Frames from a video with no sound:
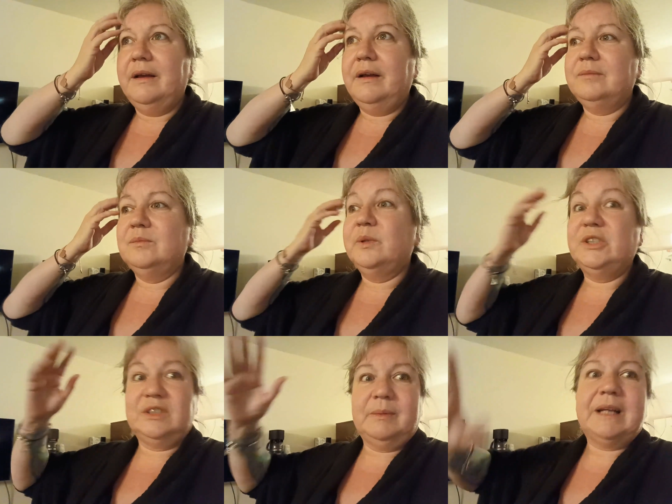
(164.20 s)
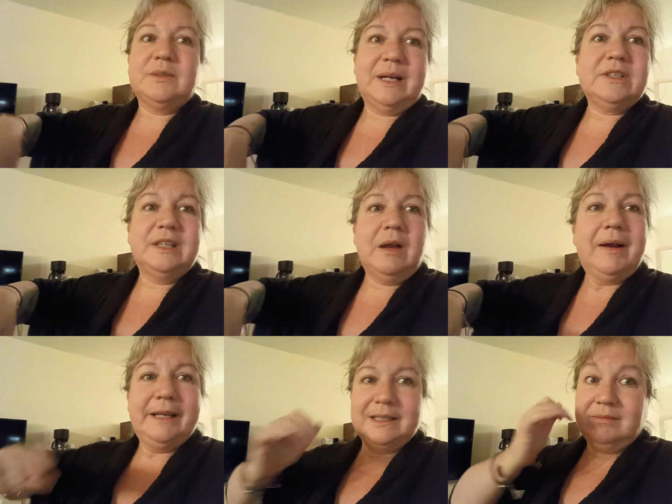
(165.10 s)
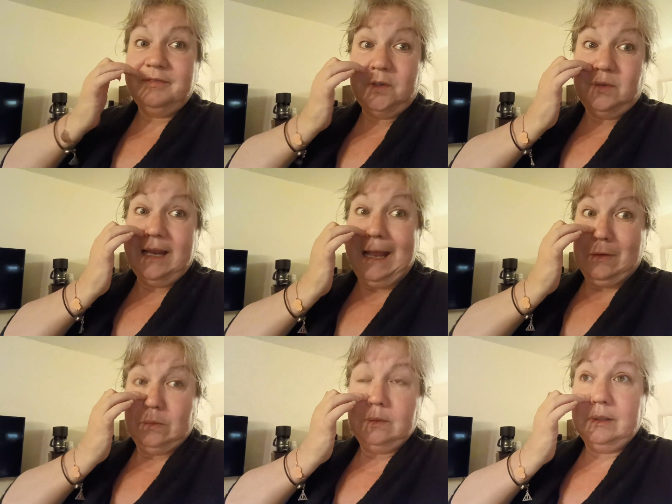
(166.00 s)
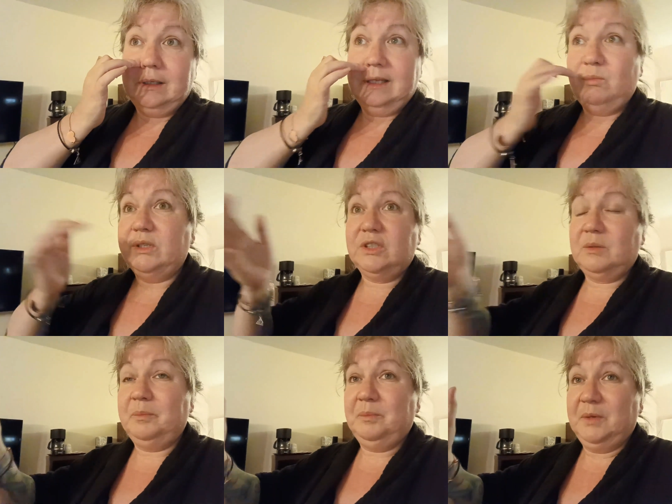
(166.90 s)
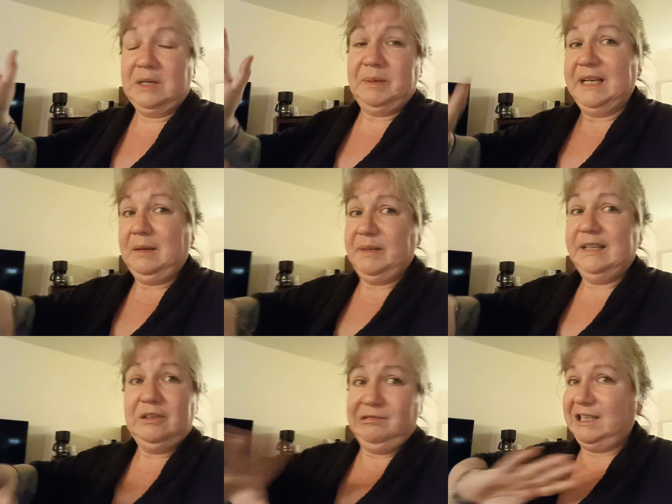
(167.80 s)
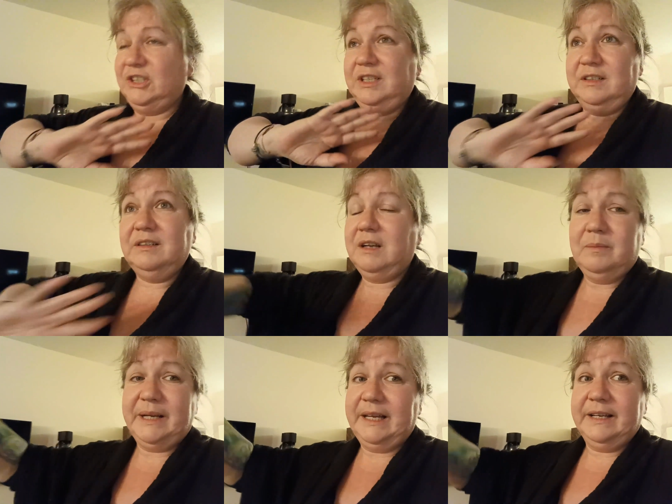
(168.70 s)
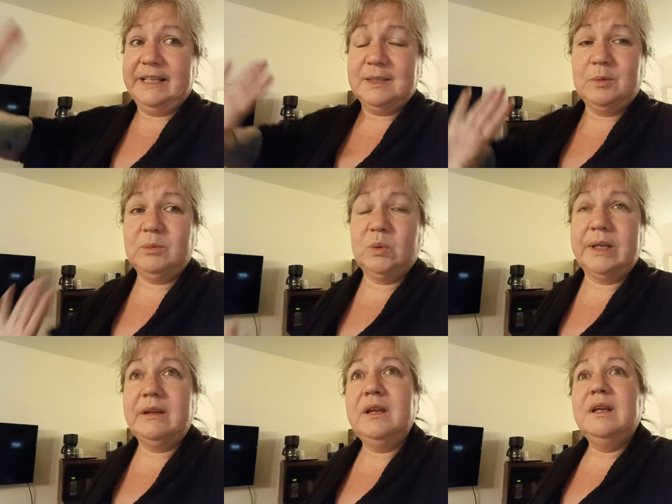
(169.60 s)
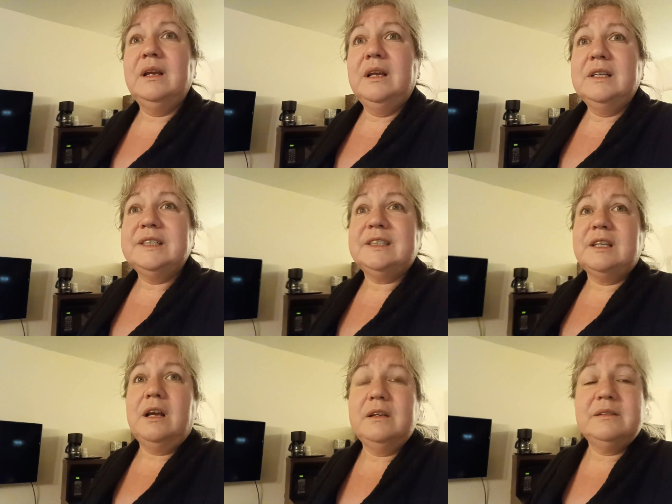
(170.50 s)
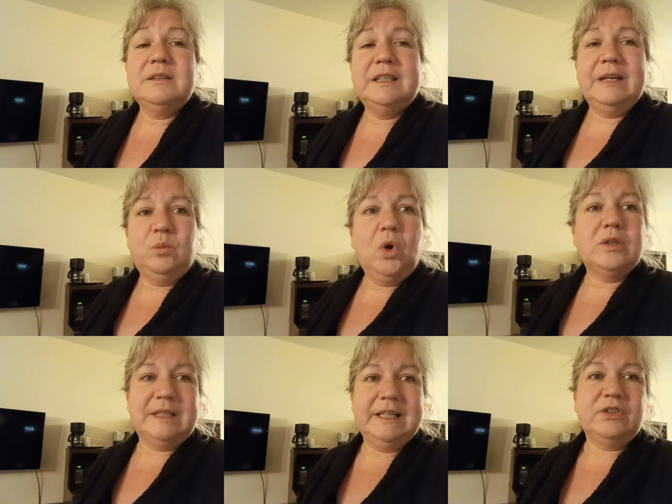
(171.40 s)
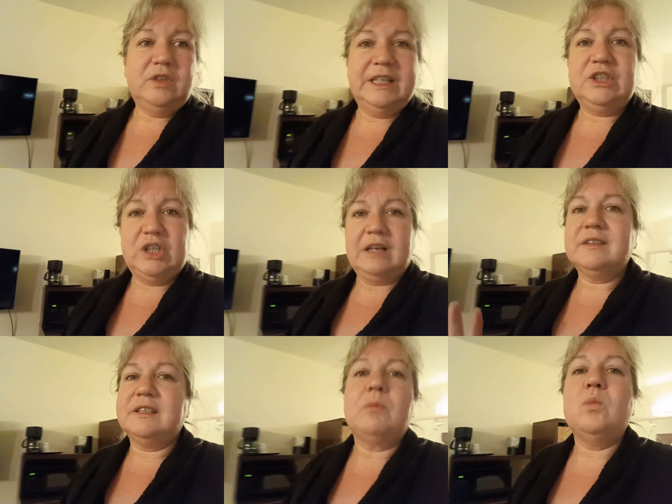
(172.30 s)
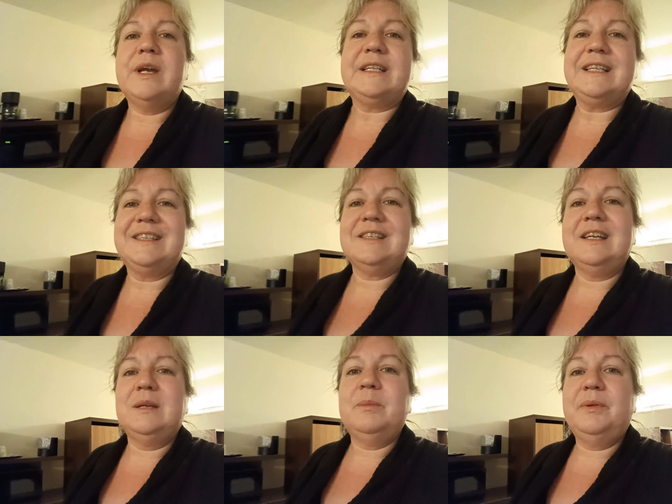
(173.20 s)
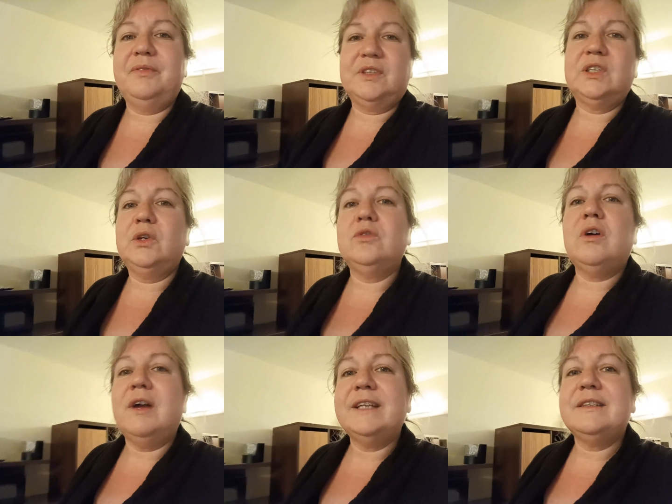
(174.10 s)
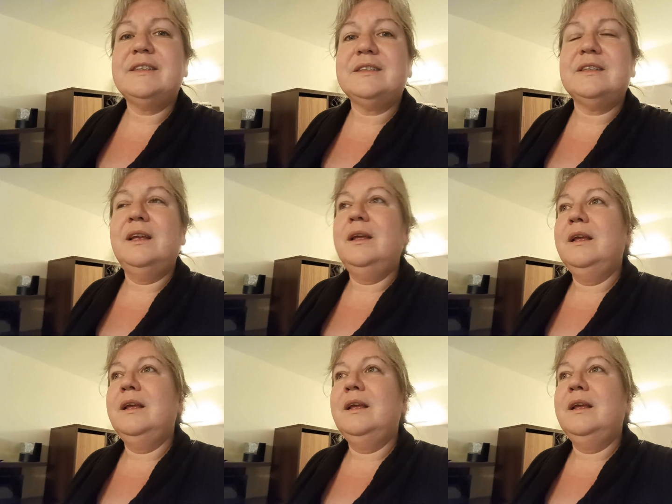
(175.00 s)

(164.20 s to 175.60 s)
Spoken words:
We're just about to actually go out and get some food now, and then we're just going to be coming in, crashing and going back out again tomorrow morning. So it was literally just somewhere to sleep for 2 nights.